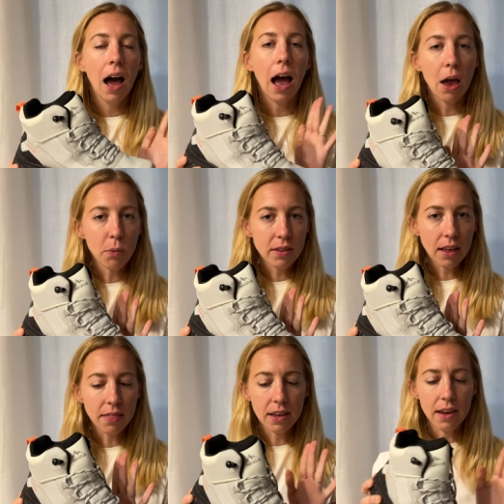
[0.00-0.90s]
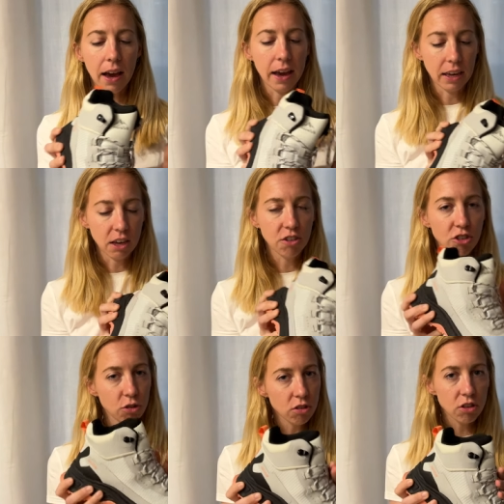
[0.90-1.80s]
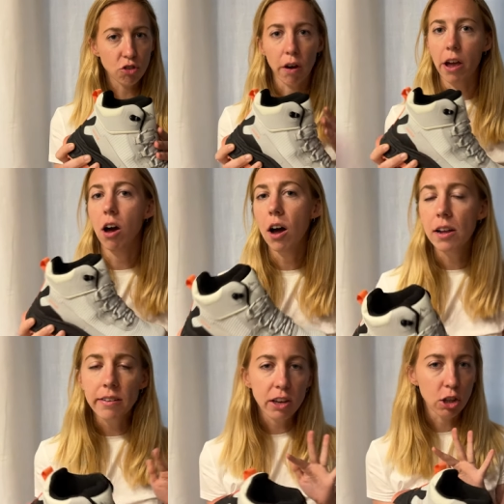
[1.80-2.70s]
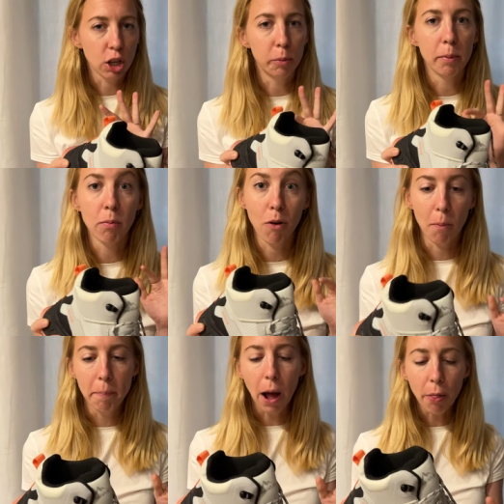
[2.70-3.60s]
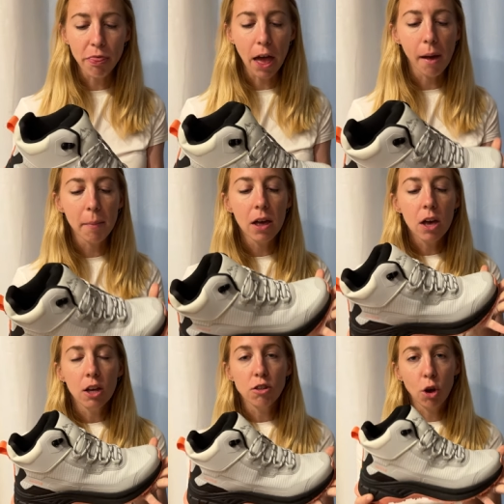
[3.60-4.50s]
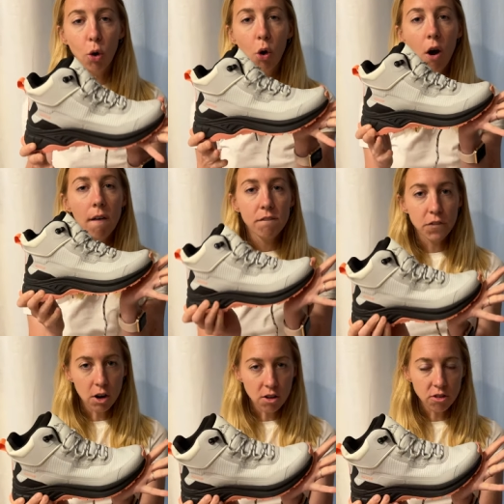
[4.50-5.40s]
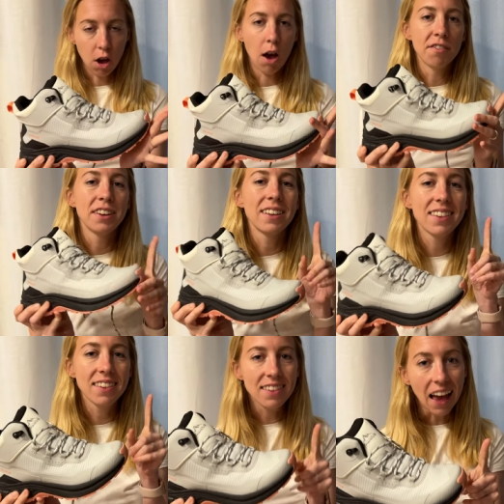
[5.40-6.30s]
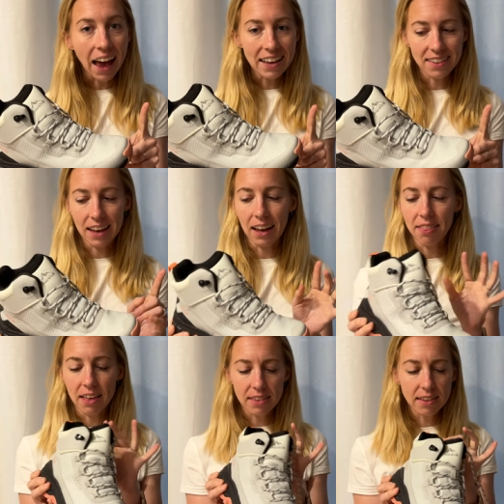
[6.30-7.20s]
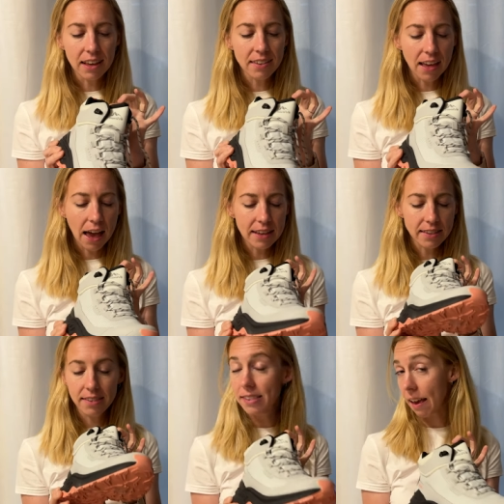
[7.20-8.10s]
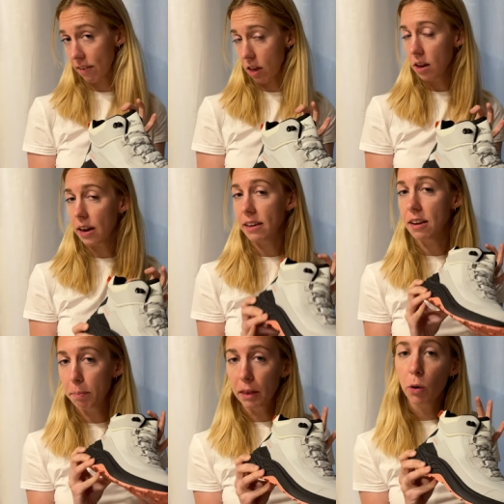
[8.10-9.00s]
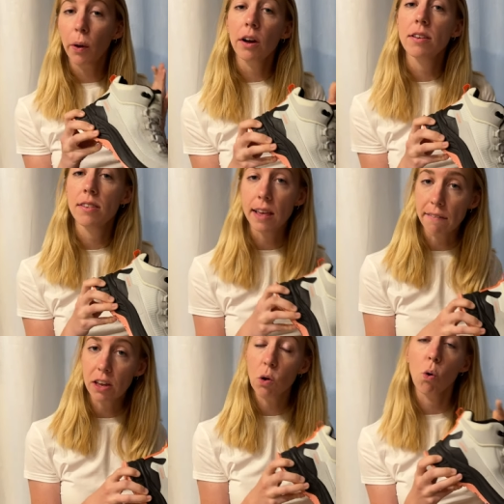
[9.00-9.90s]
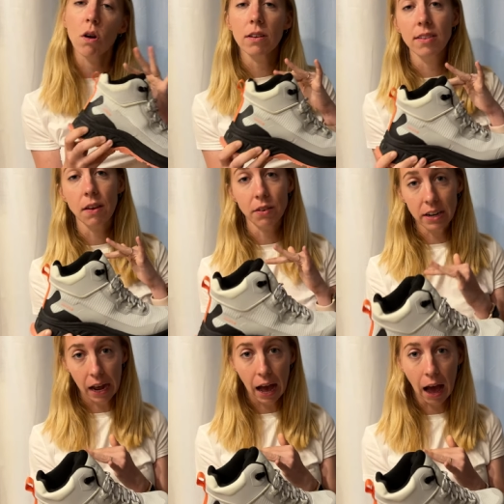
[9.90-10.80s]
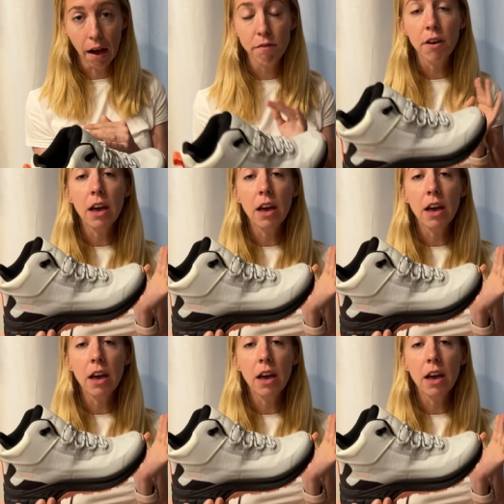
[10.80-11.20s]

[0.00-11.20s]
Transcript: I was sent the hiking shoes to try on, tell you a little bit more about them. So first off, sizing. This is a size seven, and I typically wear a seven or a seven and a half.